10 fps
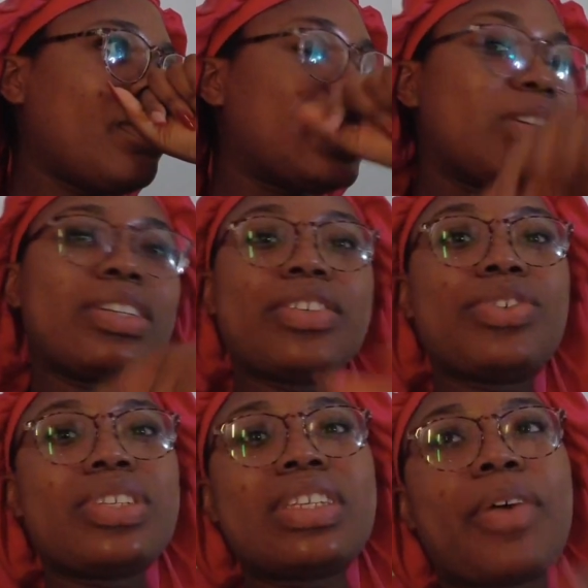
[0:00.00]
because the
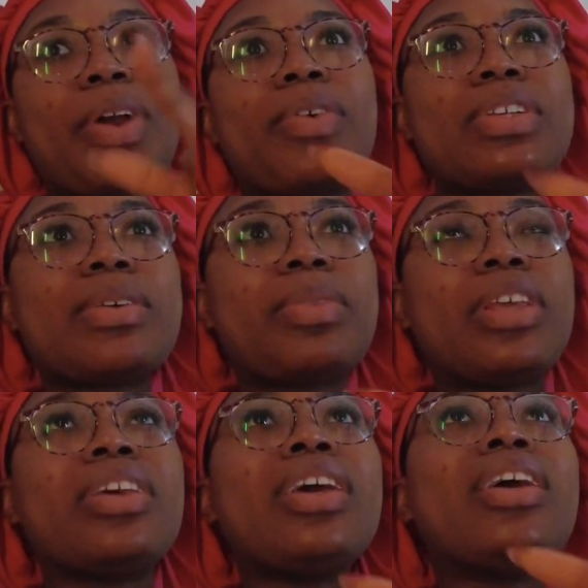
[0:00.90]
truth is that when you want
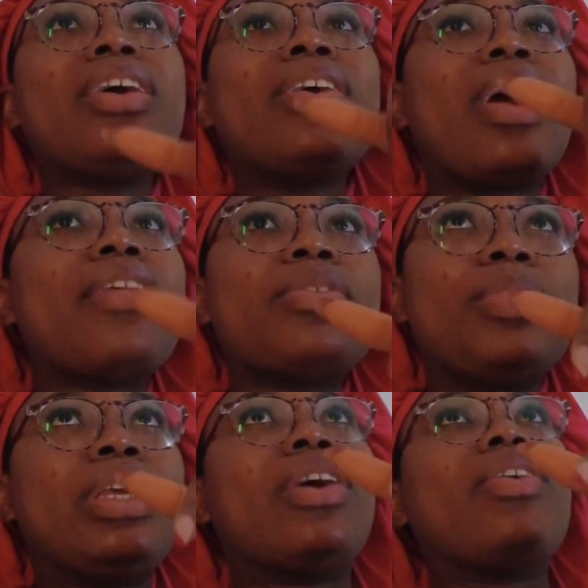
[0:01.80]
something, you have to
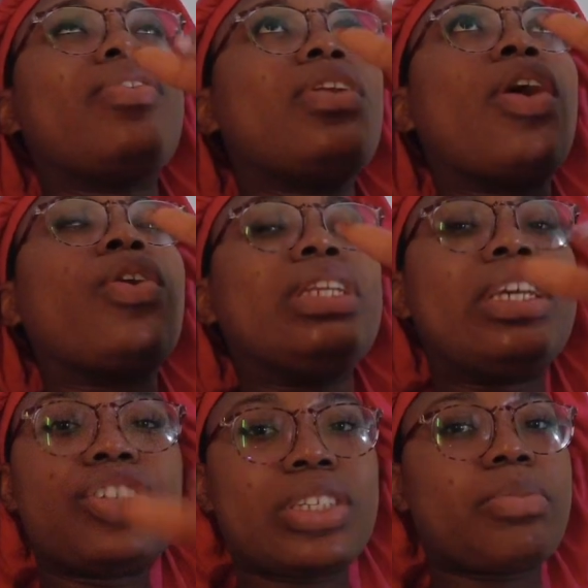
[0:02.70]
be
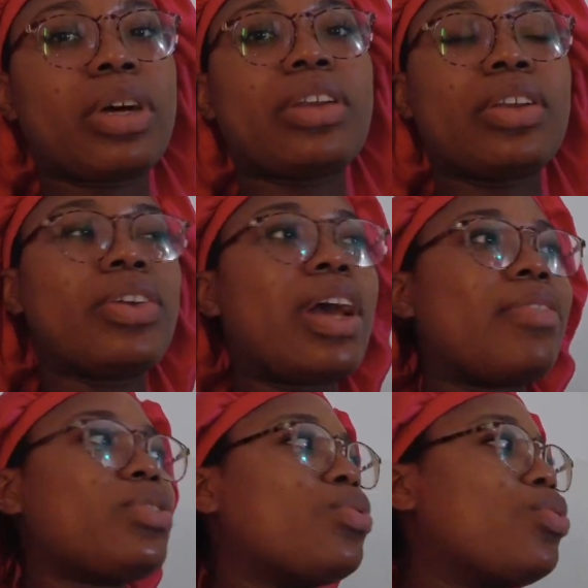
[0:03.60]
audacious about it. You
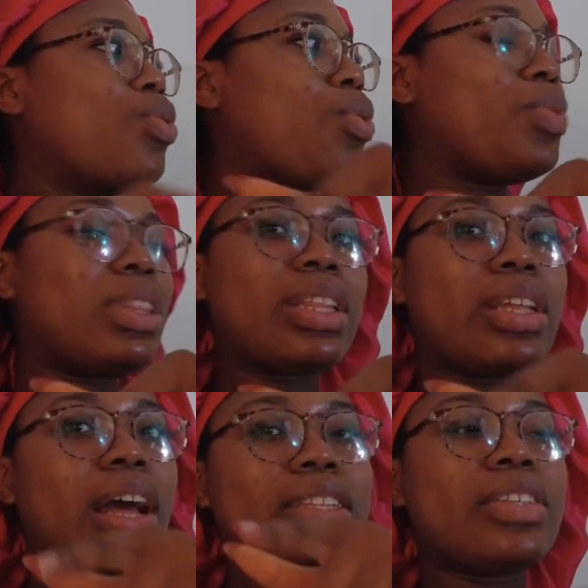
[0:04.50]
have to go
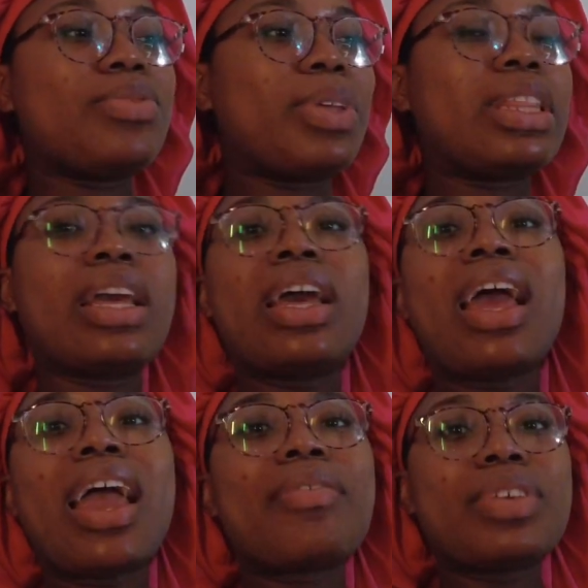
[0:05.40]
at it with
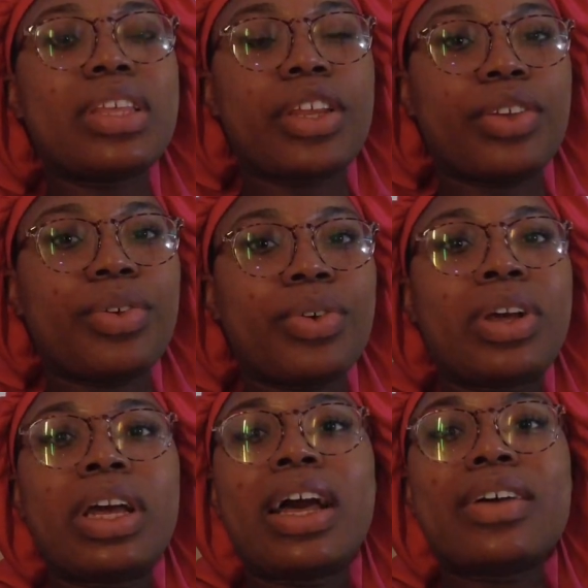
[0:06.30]
everything in you,
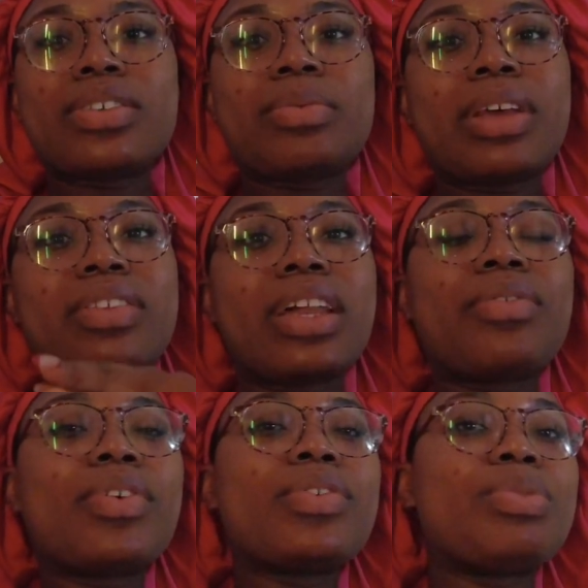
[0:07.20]
and sometimes that
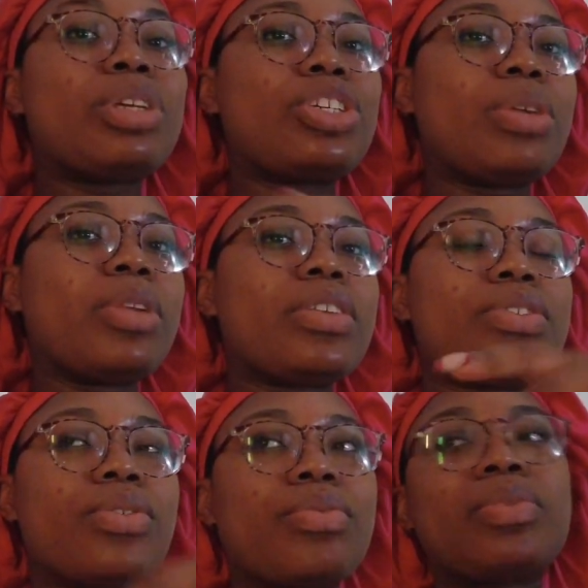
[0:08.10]
involves you being shameless. So